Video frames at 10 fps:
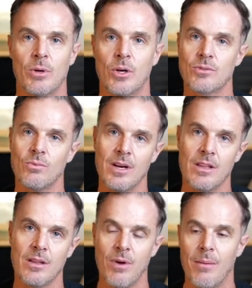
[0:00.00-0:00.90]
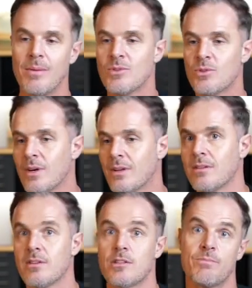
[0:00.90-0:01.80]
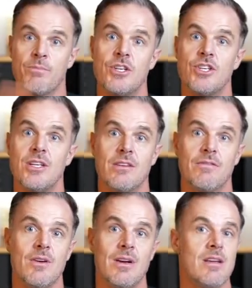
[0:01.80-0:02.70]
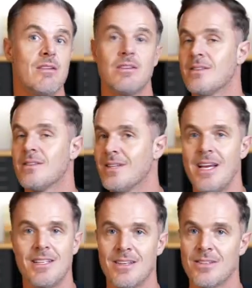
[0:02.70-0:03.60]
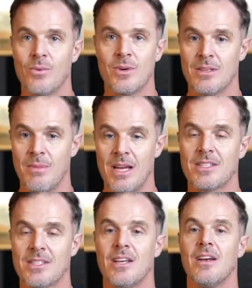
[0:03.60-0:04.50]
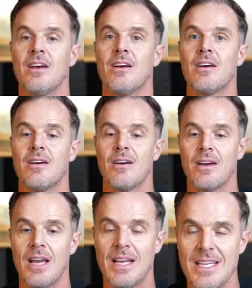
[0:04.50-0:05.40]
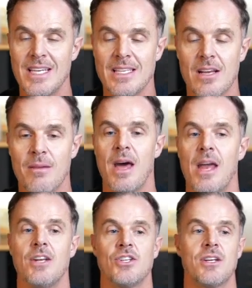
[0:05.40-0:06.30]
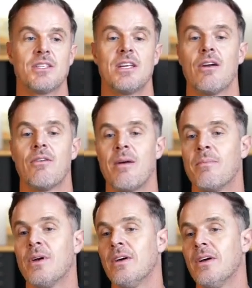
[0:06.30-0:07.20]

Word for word: Because one of the problems with spreadsheets, if you're in there, is the data is always a mess. It's easier to manage in a C R M.